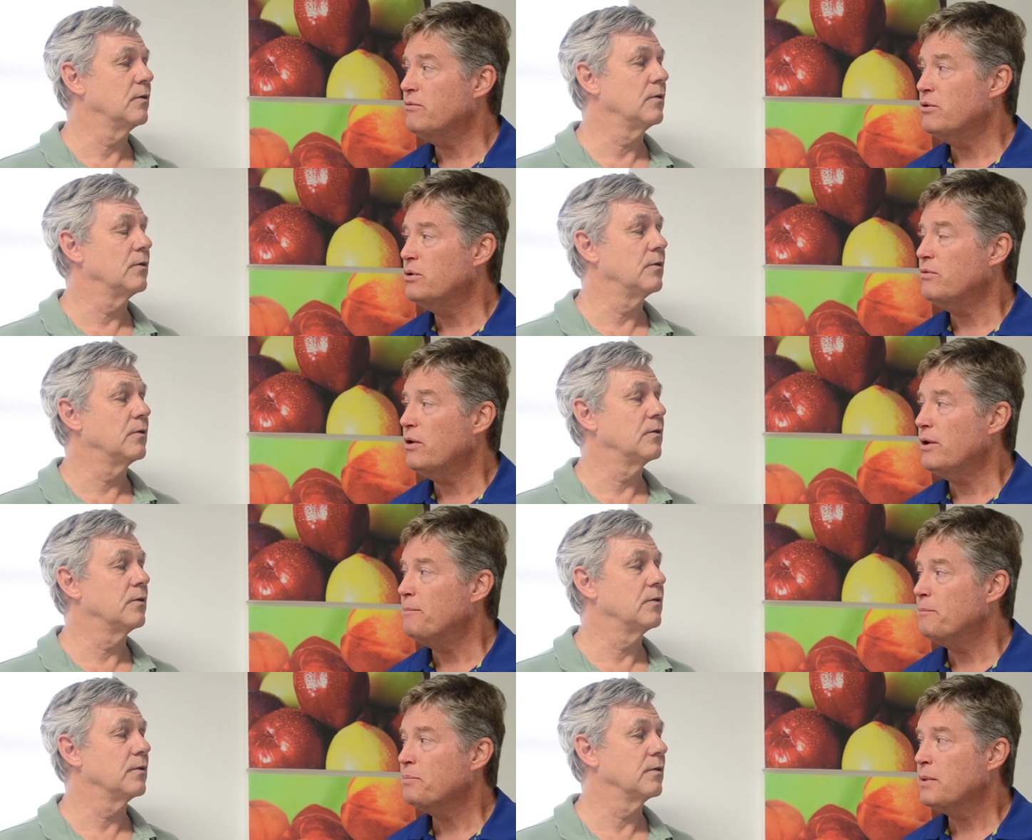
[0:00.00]
Speaker 1: fruit fly.
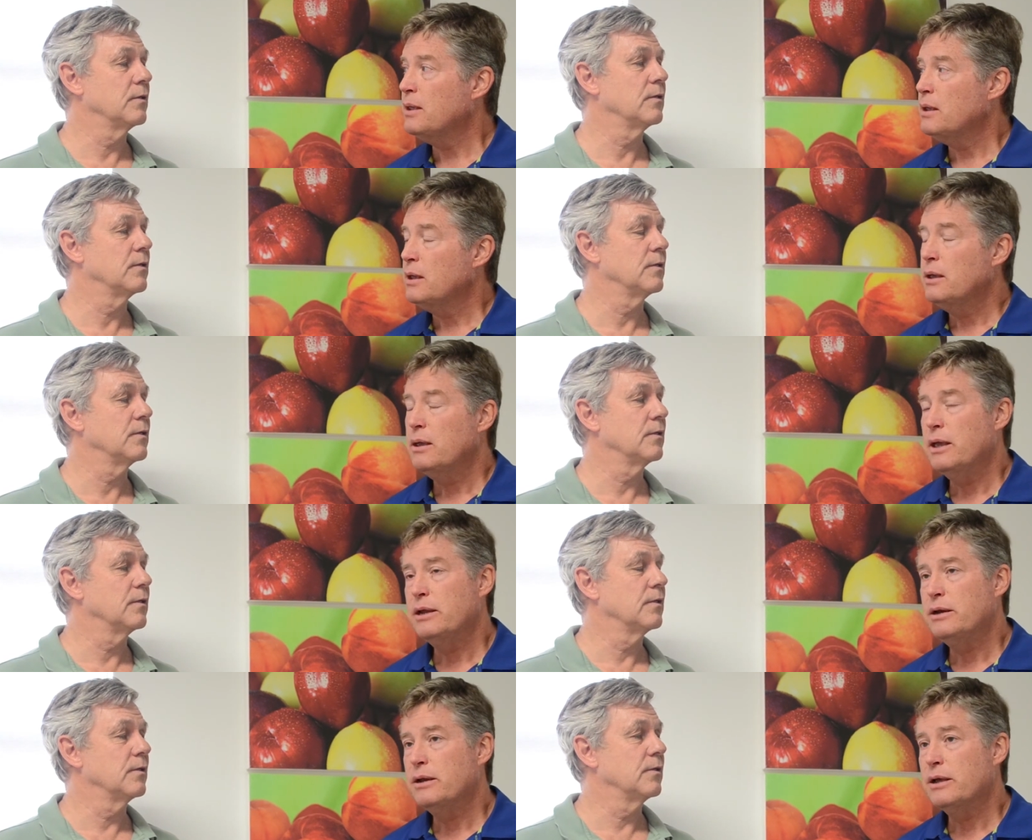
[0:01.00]

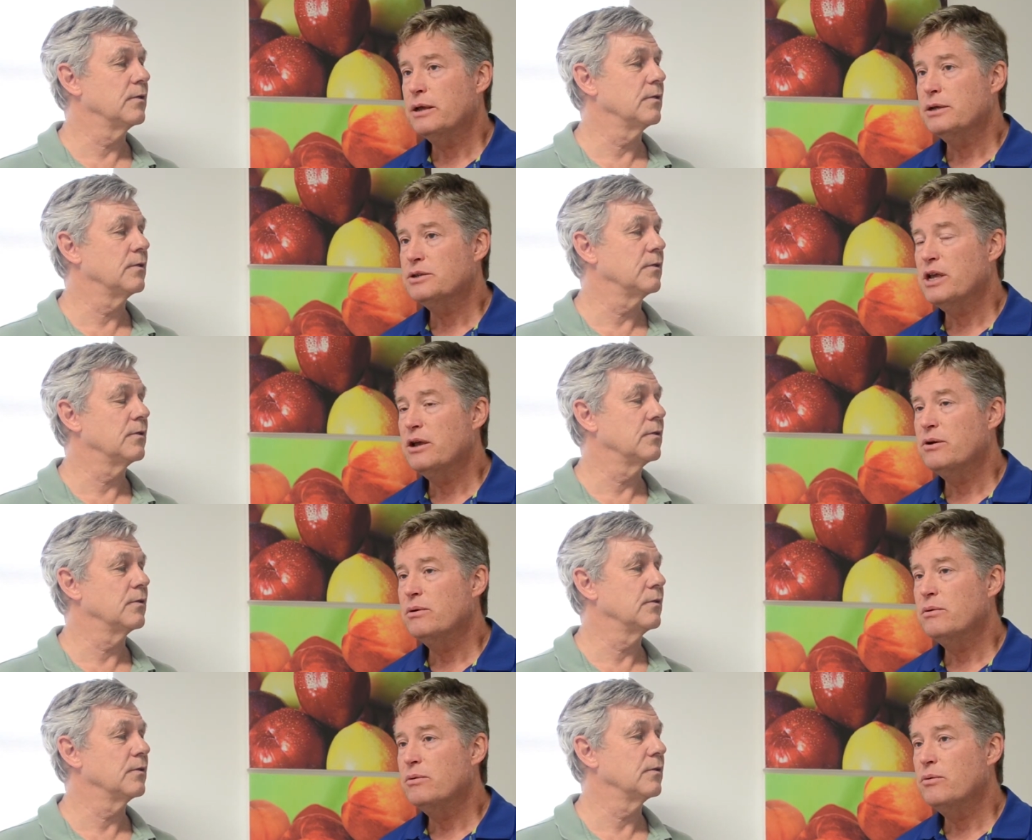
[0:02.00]
And uh, so
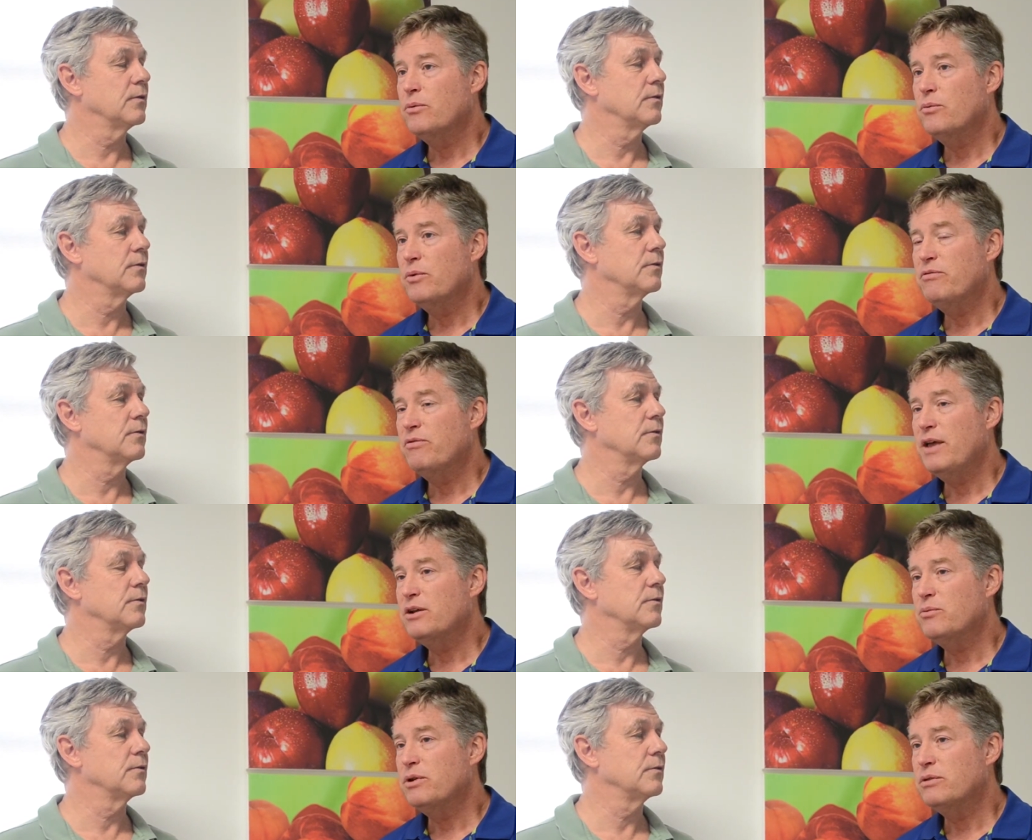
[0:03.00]
we've
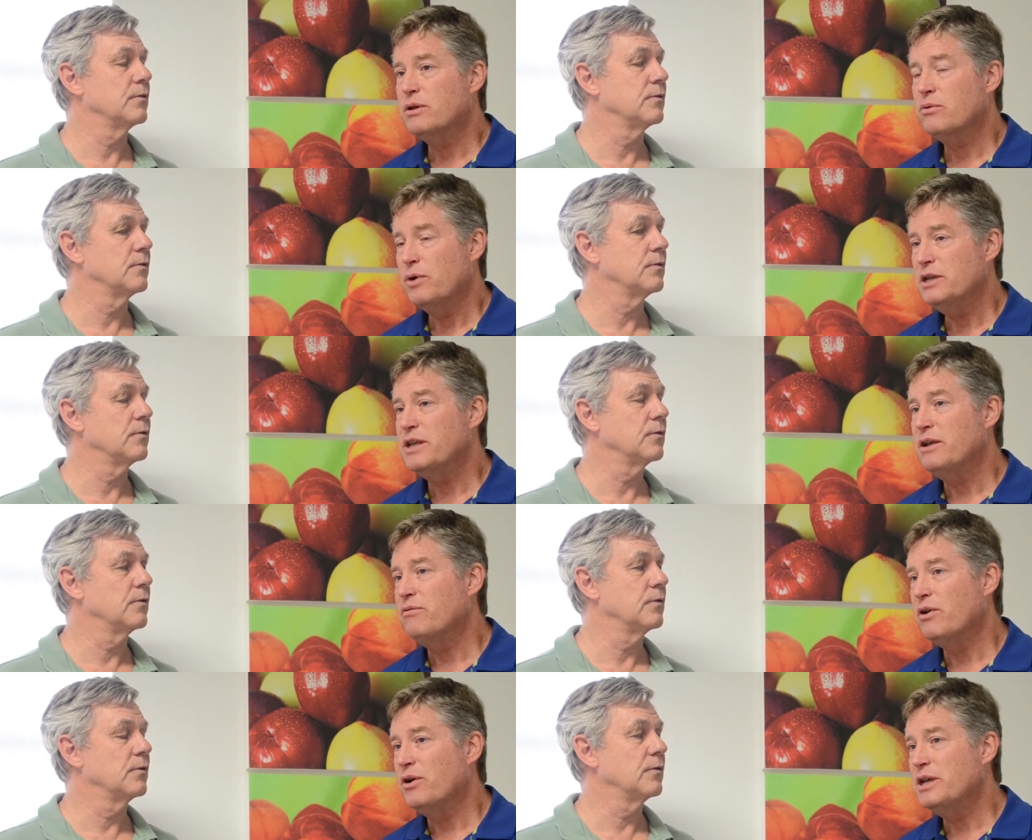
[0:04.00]
found with the Queensland
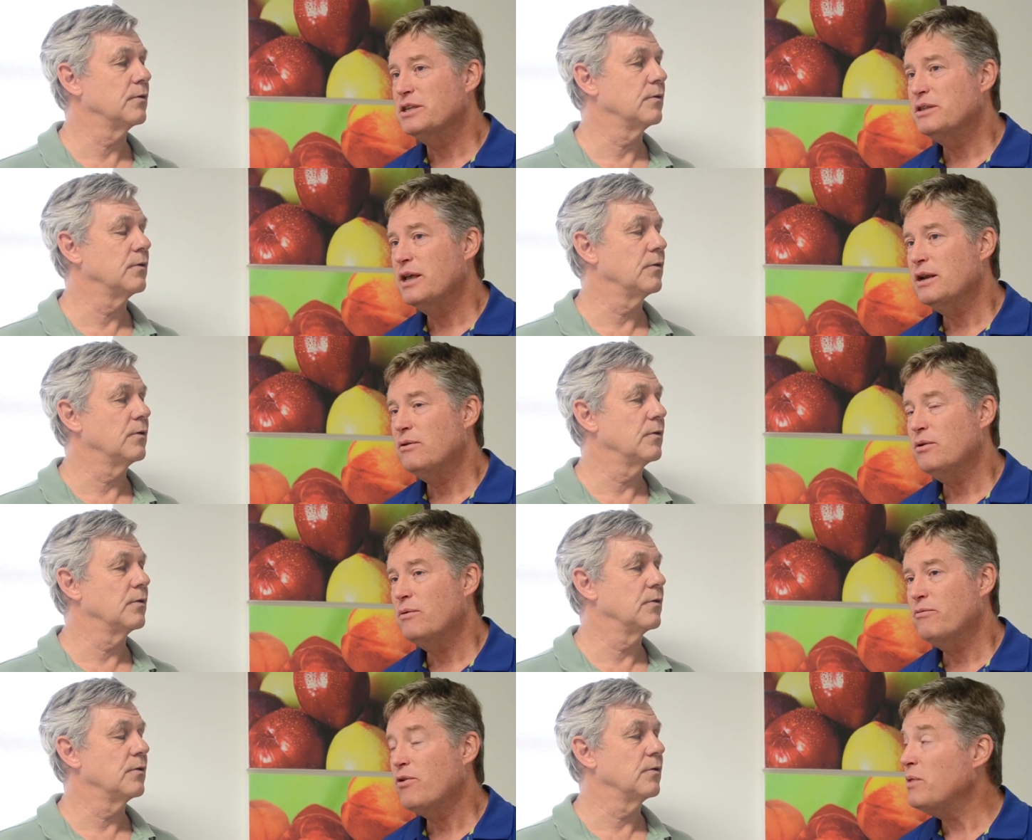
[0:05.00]
fly is that
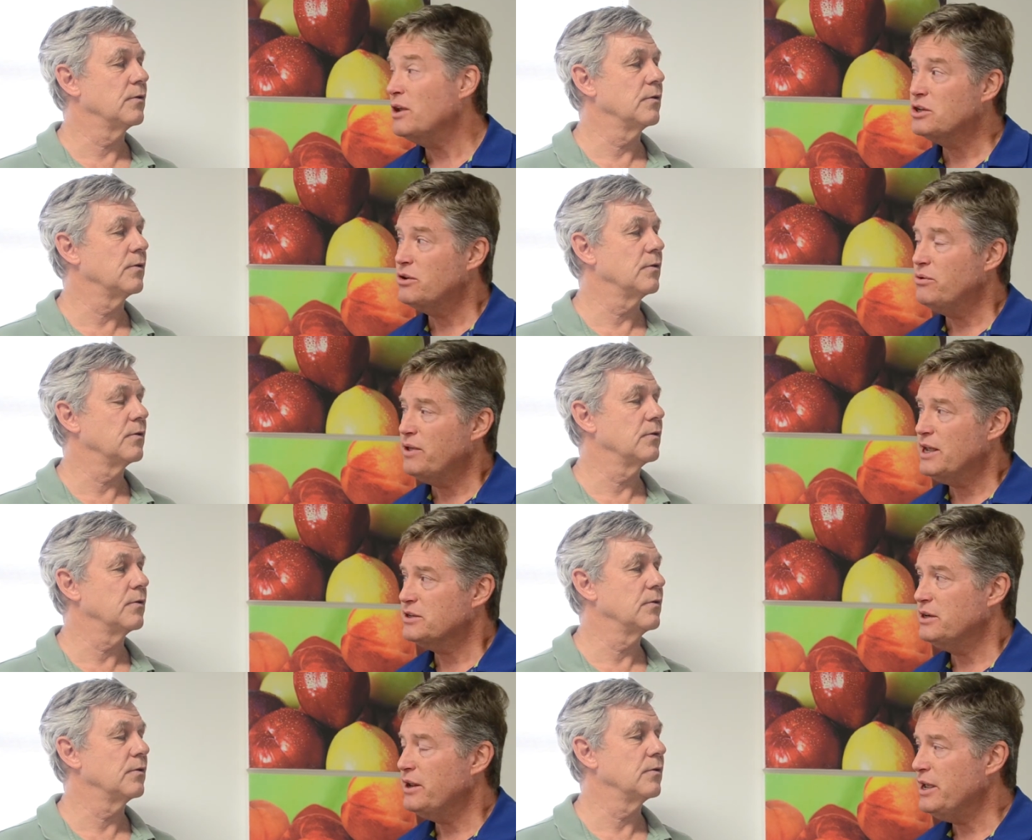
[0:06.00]
from those two
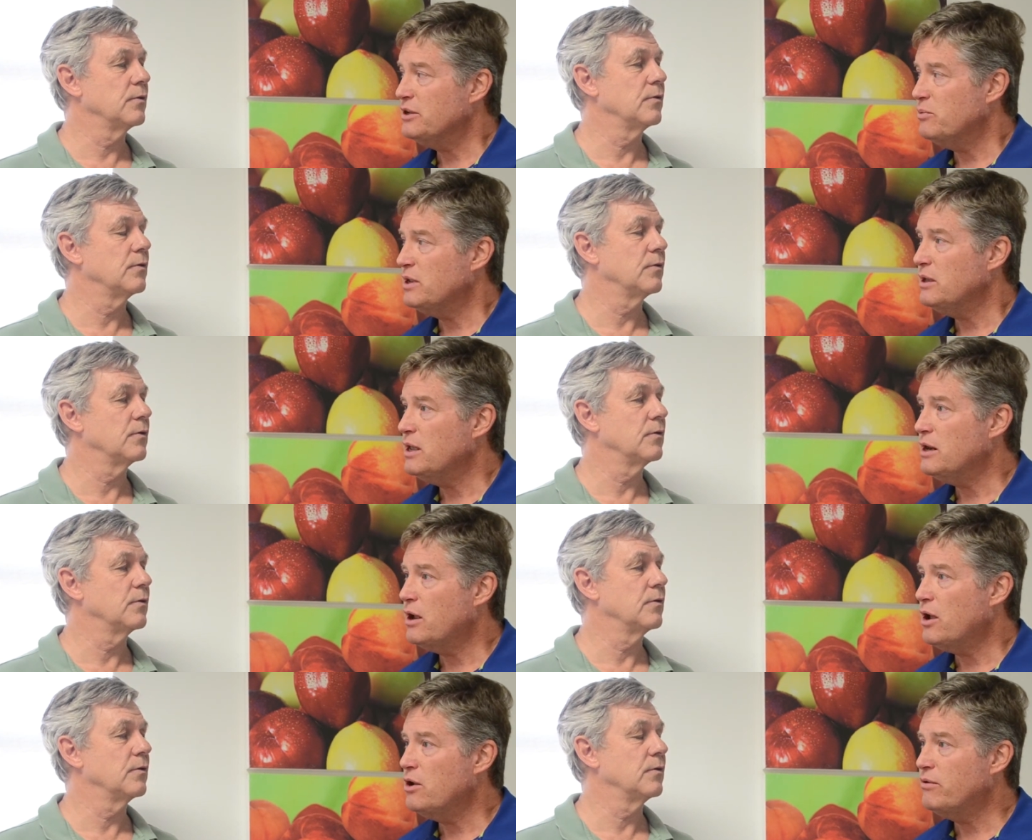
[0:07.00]
thousand eggs we can get
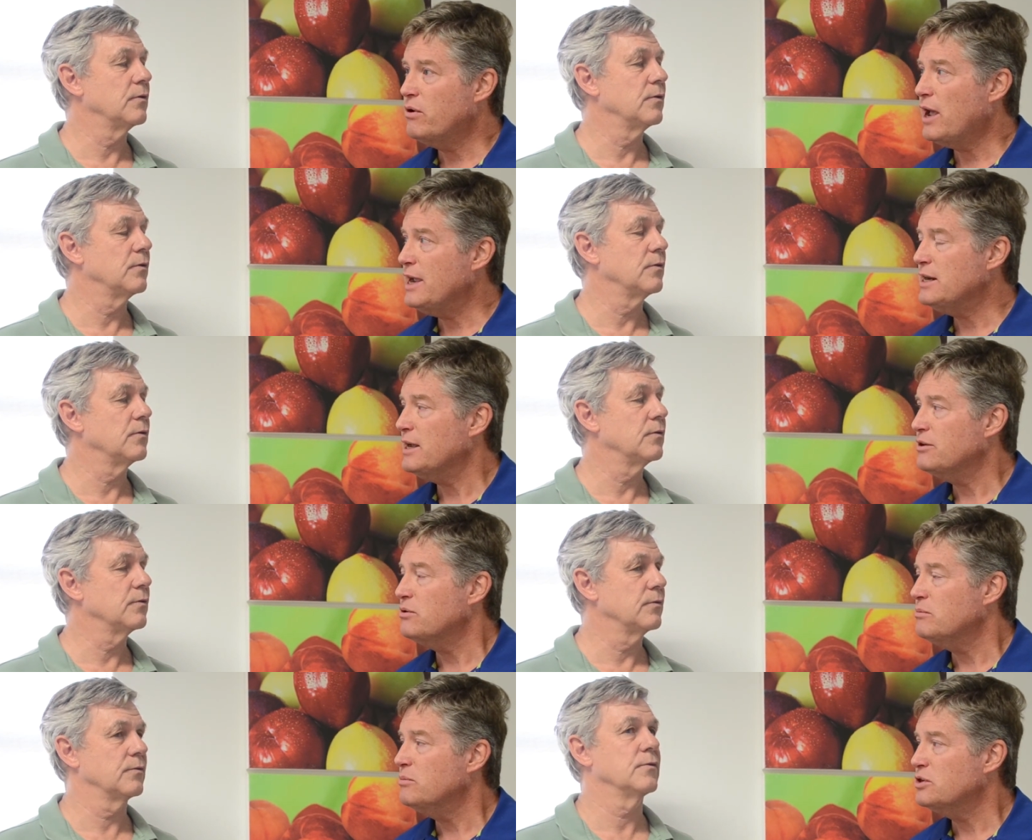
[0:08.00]
over eight
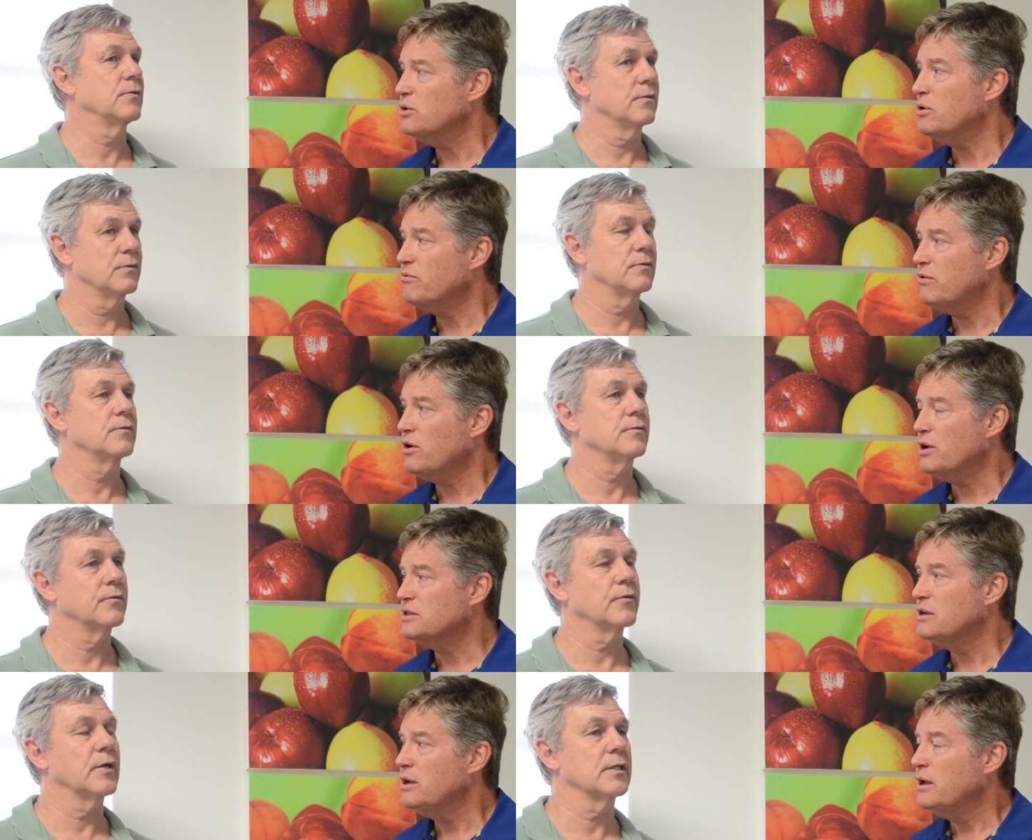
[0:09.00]
hundred mature
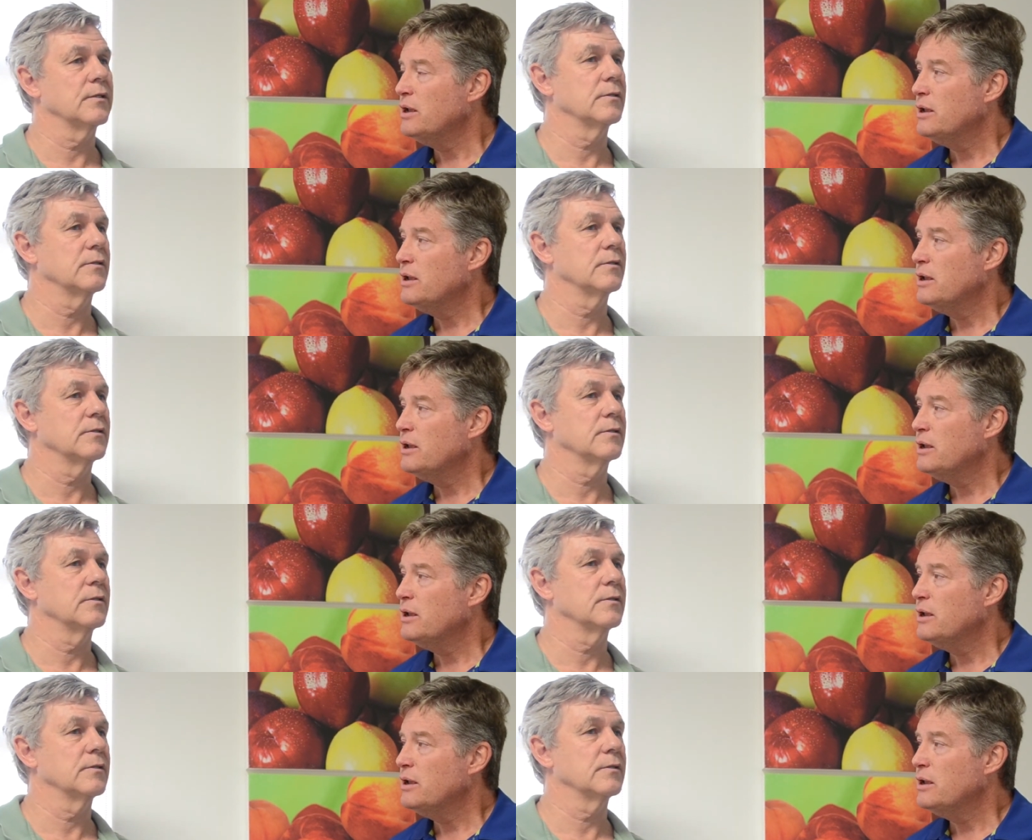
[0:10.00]
flies, right.